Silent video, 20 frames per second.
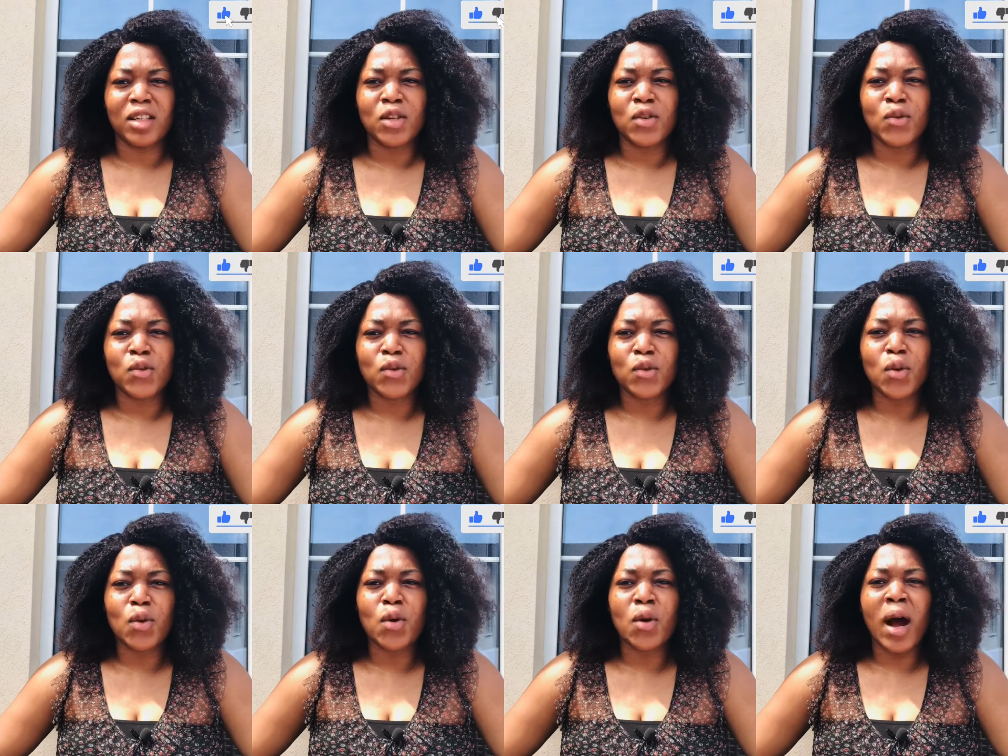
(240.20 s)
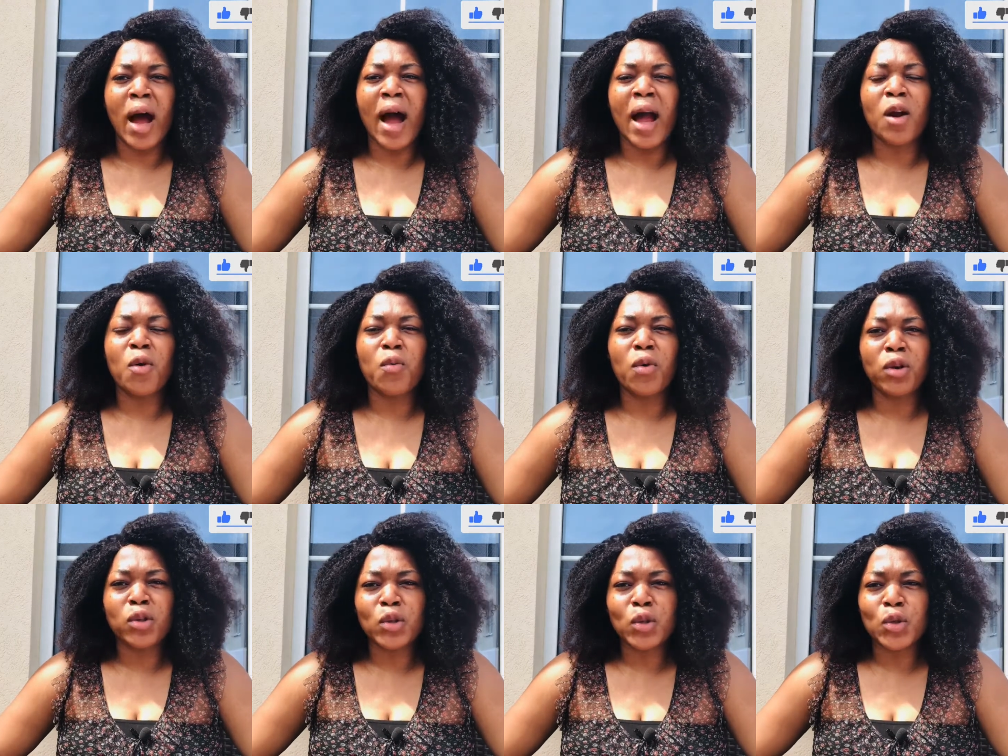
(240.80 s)
So I
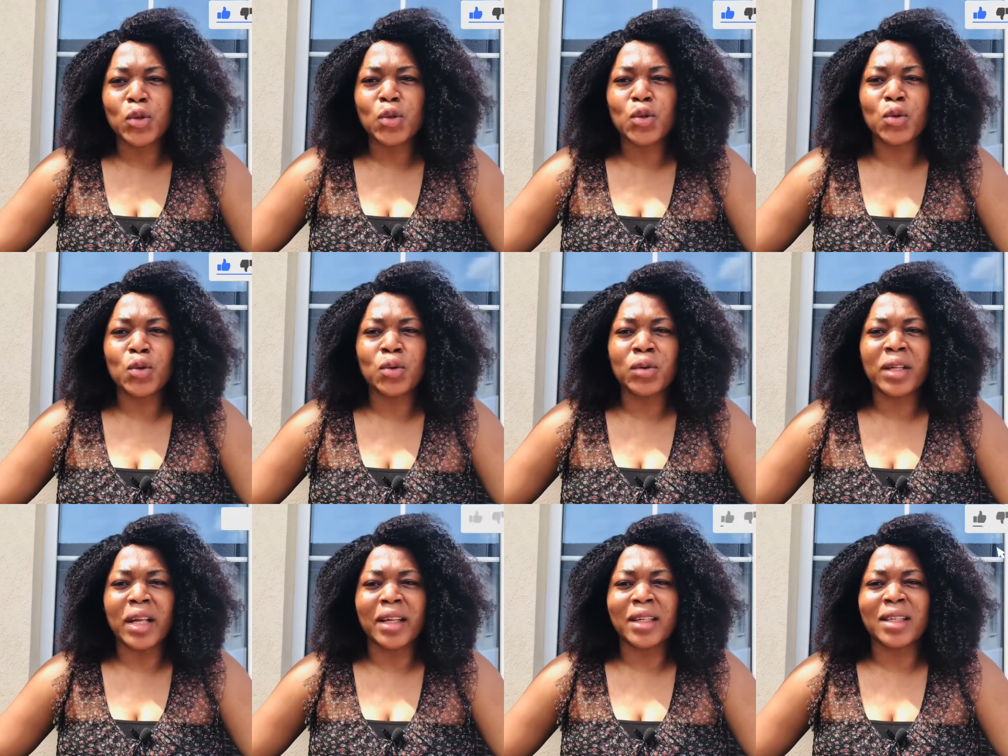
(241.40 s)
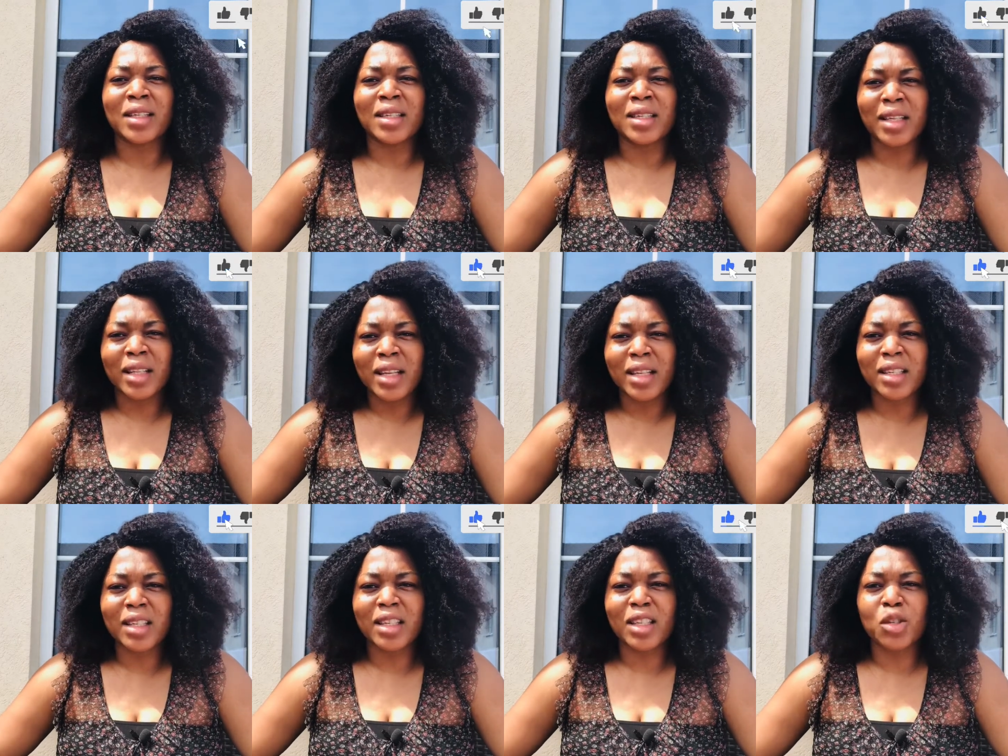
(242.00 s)
want you that is
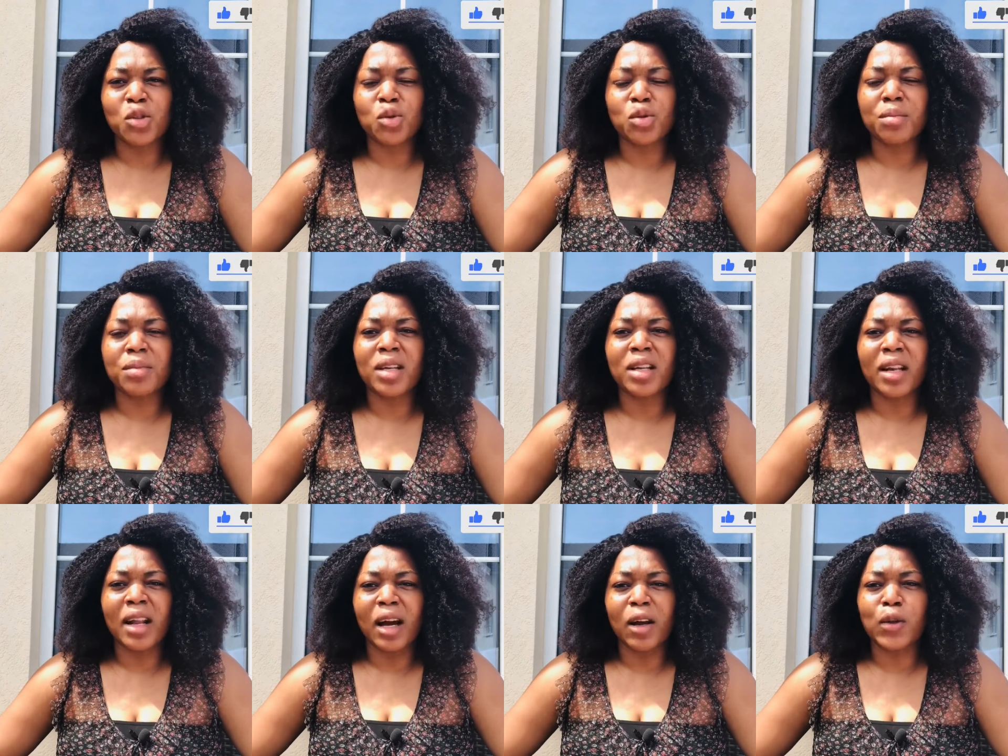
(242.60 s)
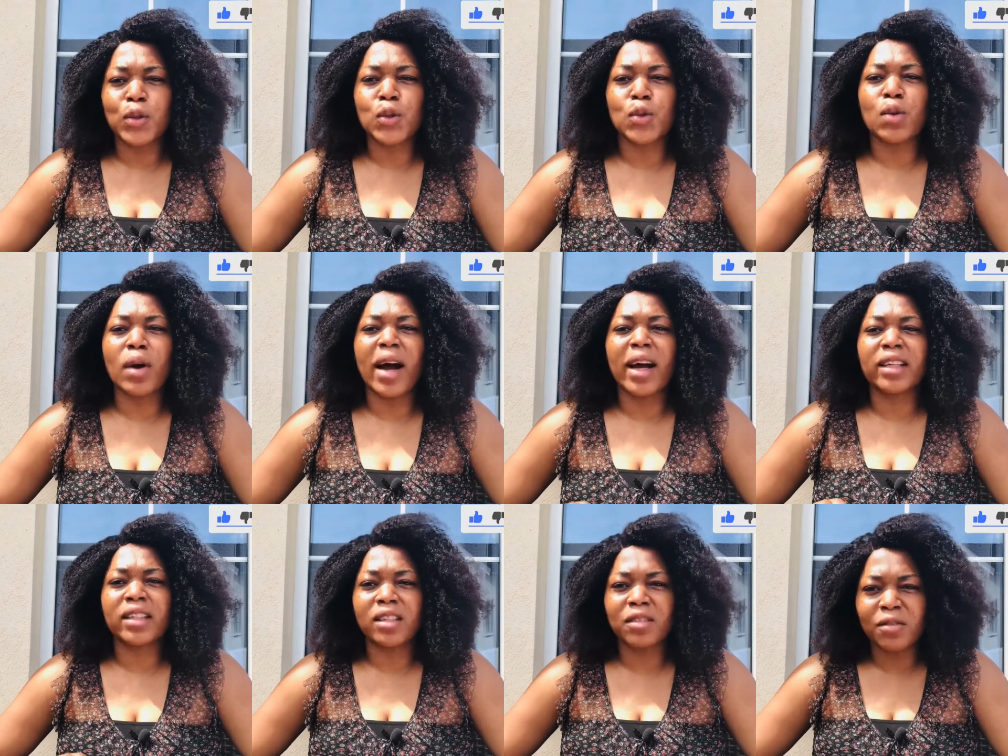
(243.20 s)
listening to me now to
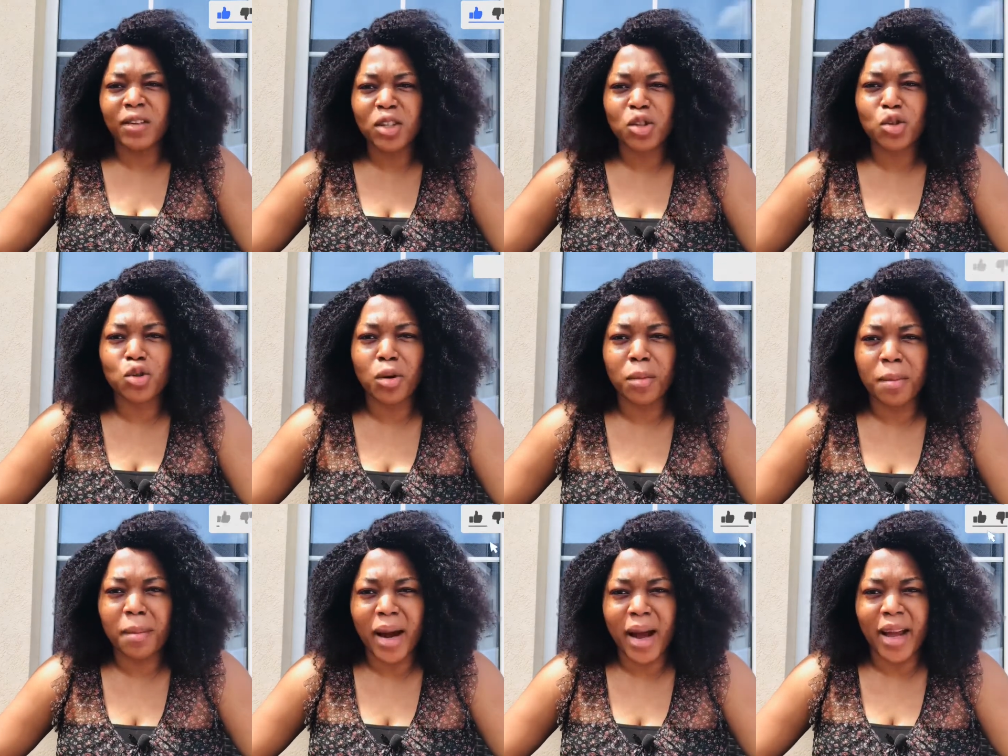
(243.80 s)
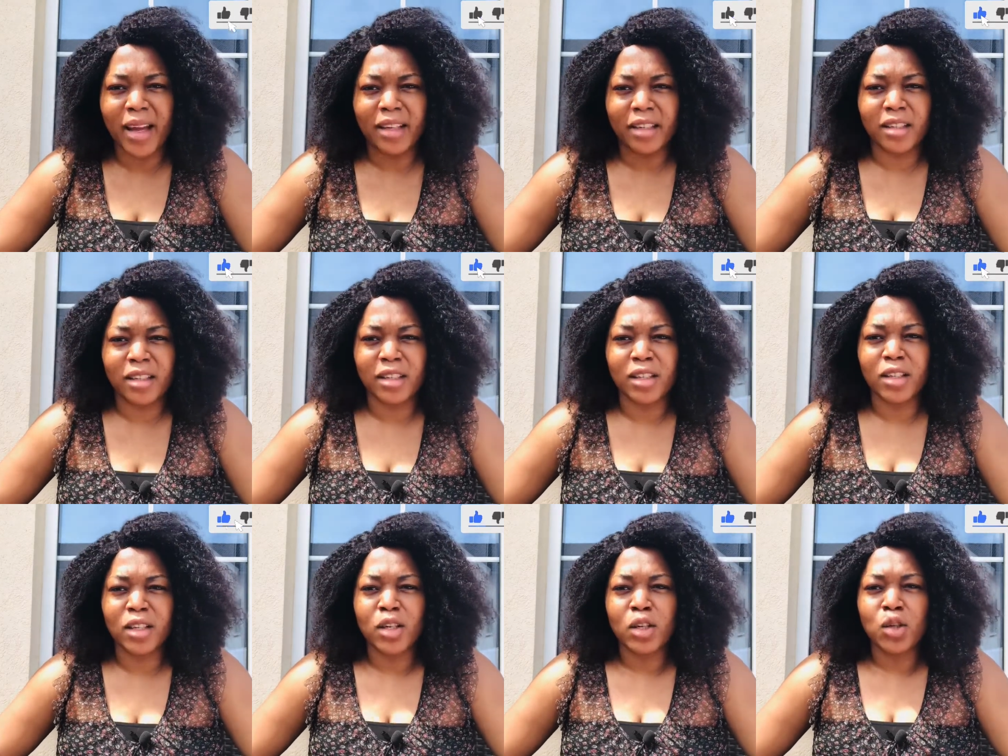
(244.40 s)
activate your mind
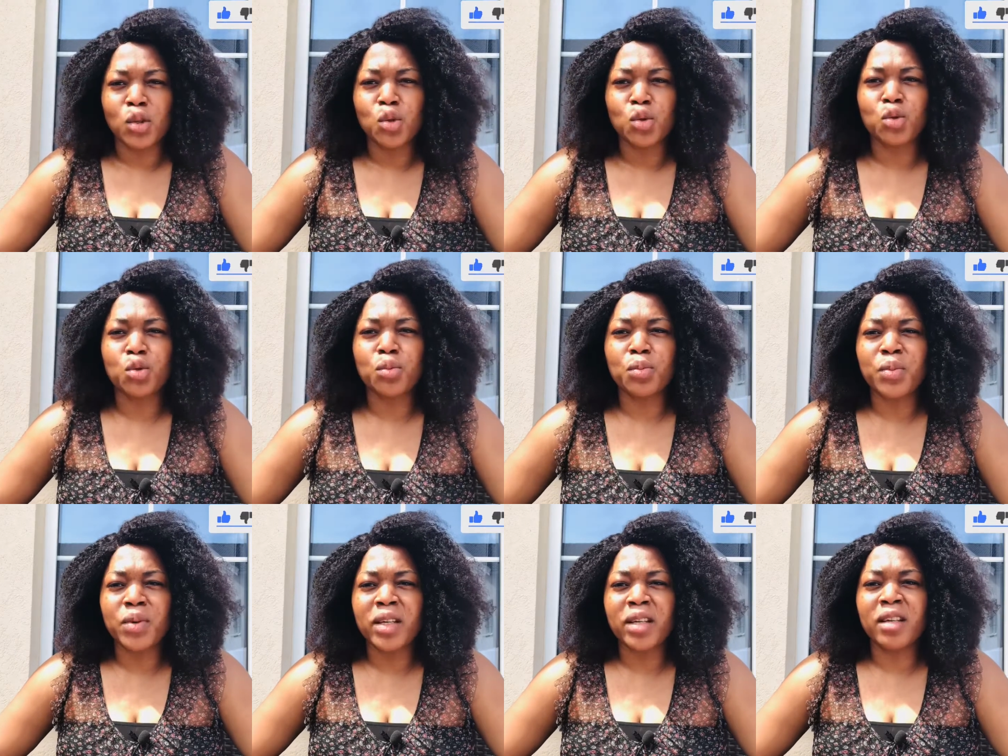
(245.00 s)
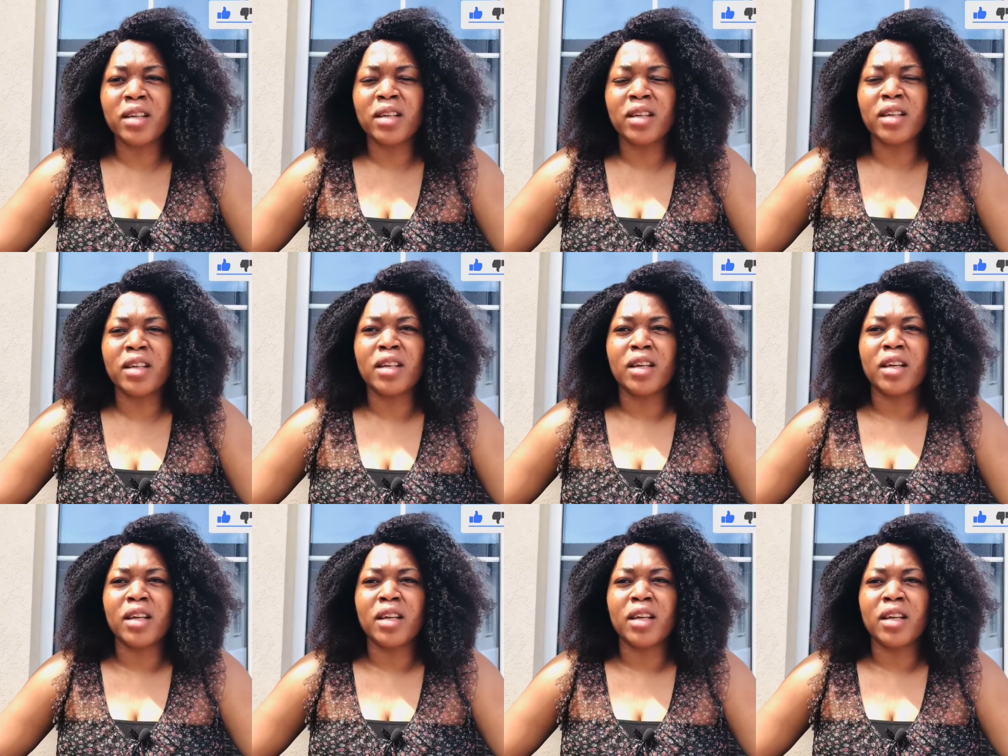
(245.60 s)
to be,